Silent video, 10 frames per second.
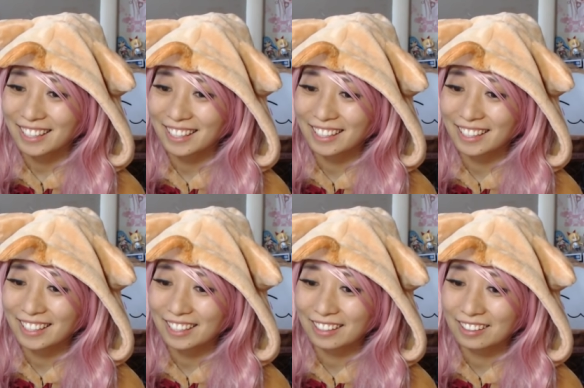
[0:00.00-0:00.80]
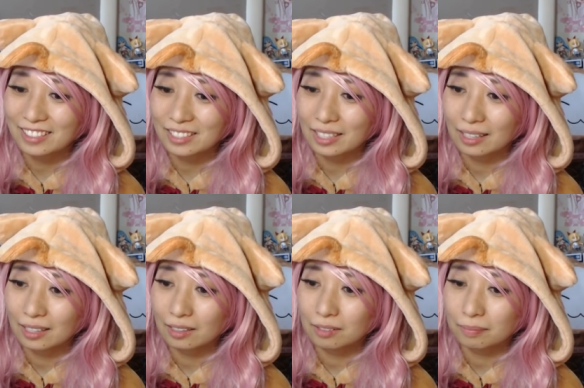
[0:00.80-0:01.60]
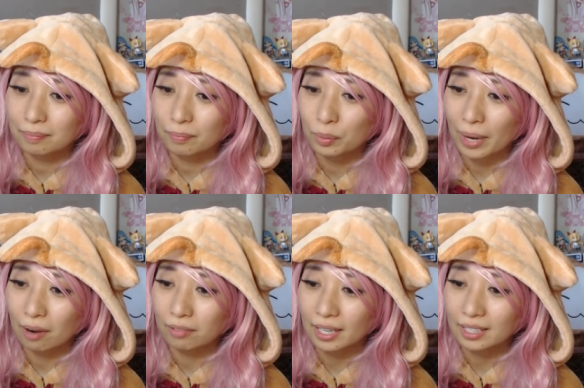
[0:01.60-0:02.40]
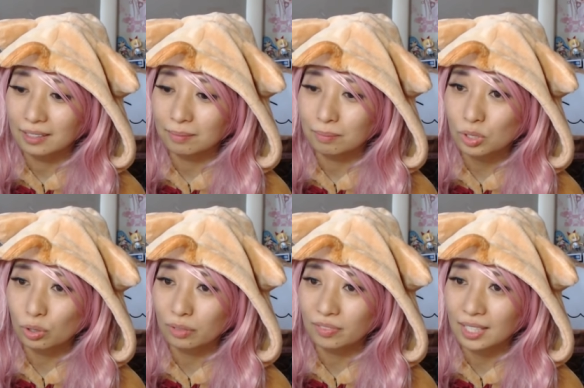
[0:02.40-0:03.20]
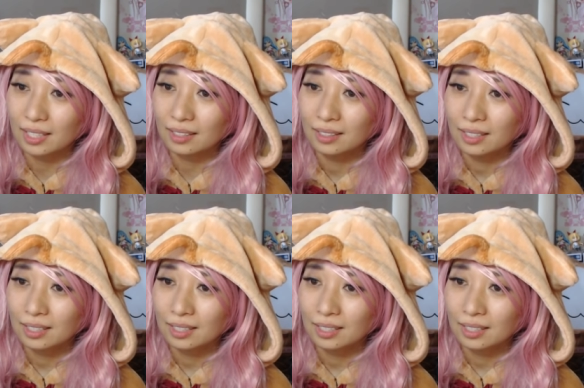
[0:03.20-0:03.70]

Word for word: and then here's the ground item sort of thing.